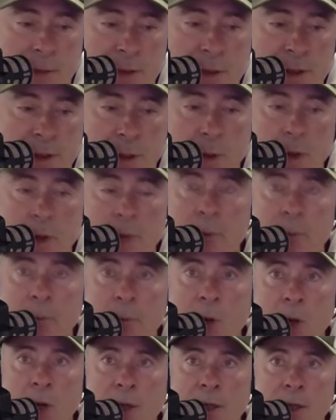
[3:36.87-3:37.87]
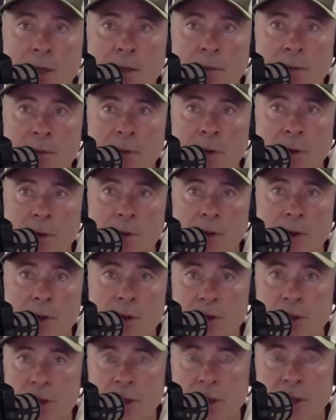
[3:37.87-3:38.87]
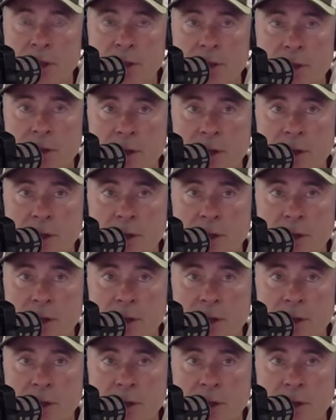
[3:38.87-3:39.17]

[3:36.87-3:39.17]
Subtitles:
just a great reminder on the New Zealand